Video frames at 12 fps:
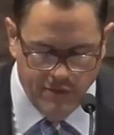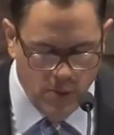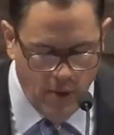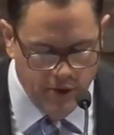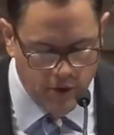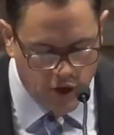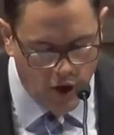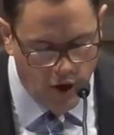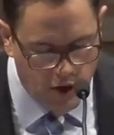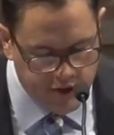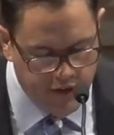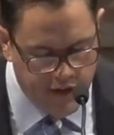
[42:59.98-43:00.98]
on the name of the
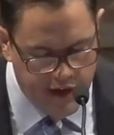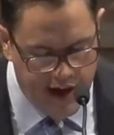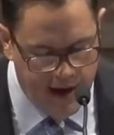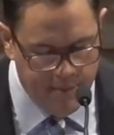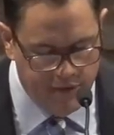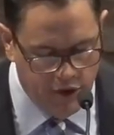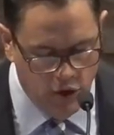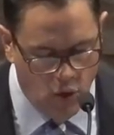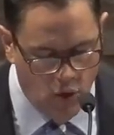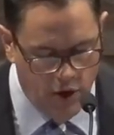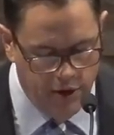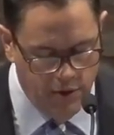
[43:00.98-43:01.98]
Lord will be
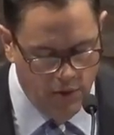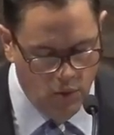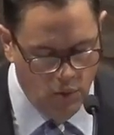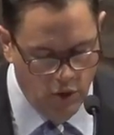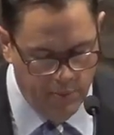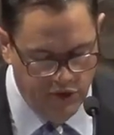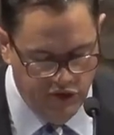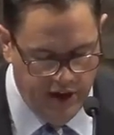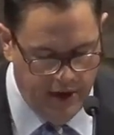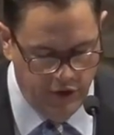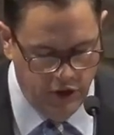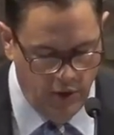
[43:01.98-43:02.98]
saved. You know, he's quoting
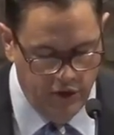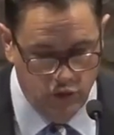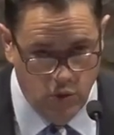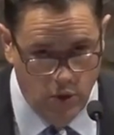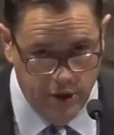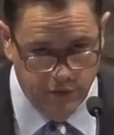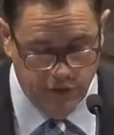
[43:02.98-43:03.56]
from Joel here.